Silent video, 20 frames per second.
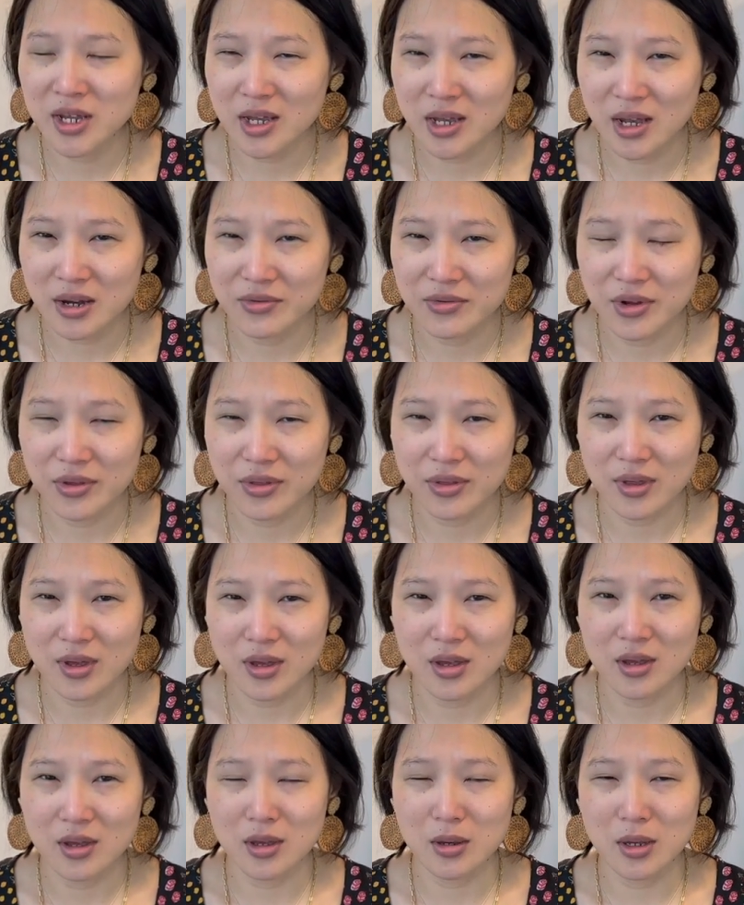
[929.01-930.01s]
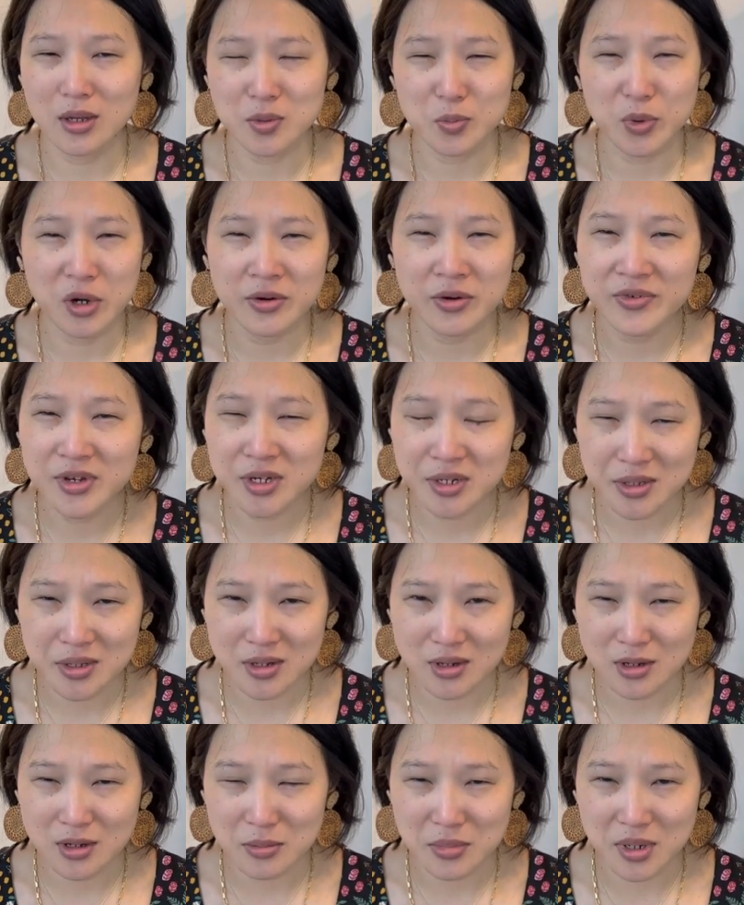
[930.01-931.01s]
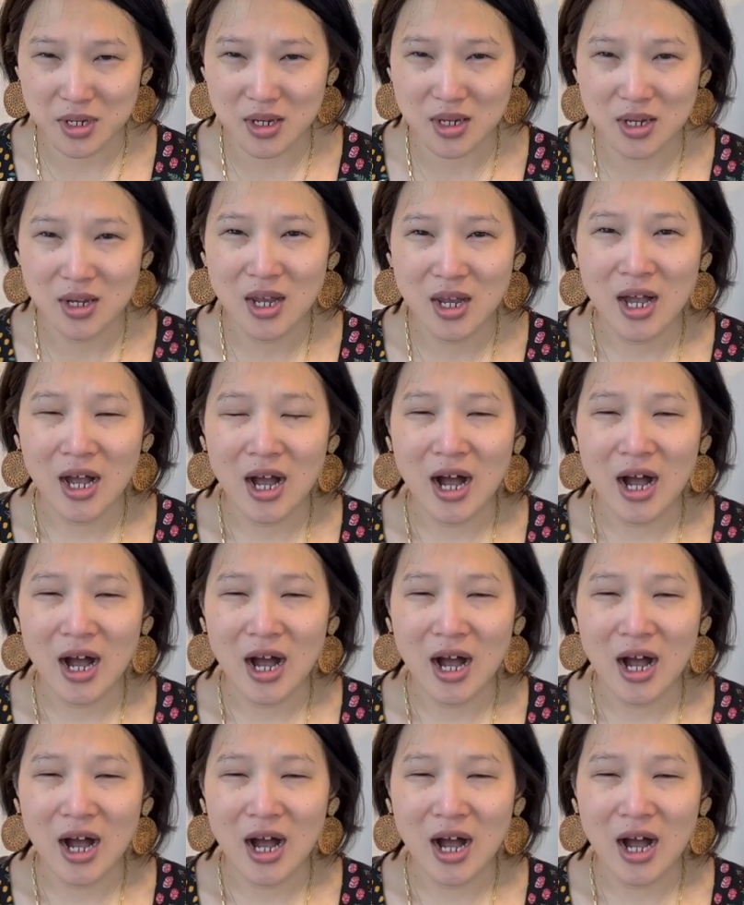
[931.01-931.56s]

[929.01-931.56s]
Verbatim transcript: make everything as perfect as it can be,